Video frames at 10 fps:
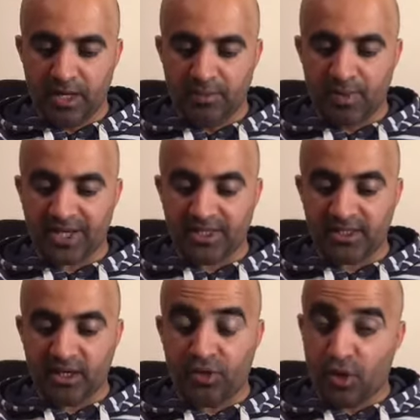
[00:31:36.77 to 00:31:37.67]
the
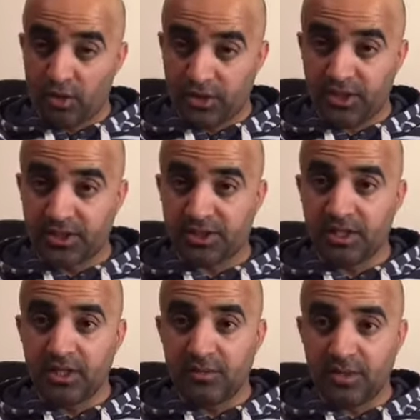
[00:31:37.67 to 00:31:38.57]
Pakistan authorities,
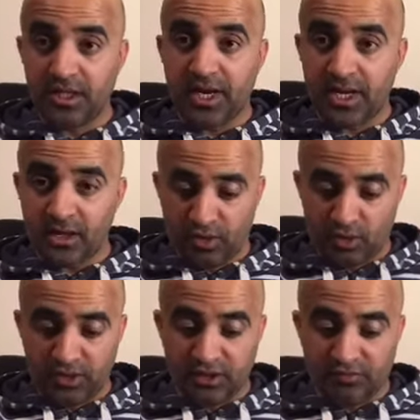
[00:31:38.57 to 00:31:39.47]
PIA
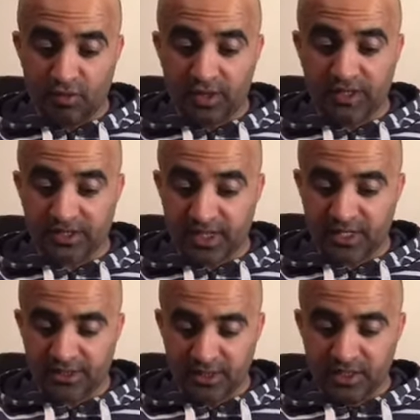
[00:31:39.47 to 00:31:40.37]
authorities, have already
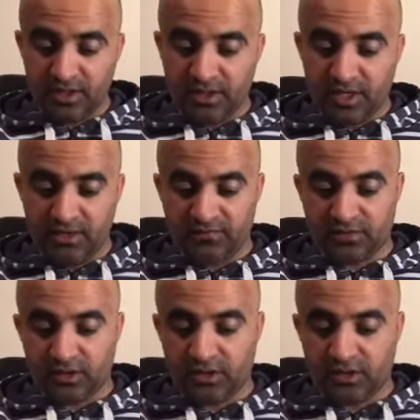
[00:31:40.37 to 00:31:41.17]
said that they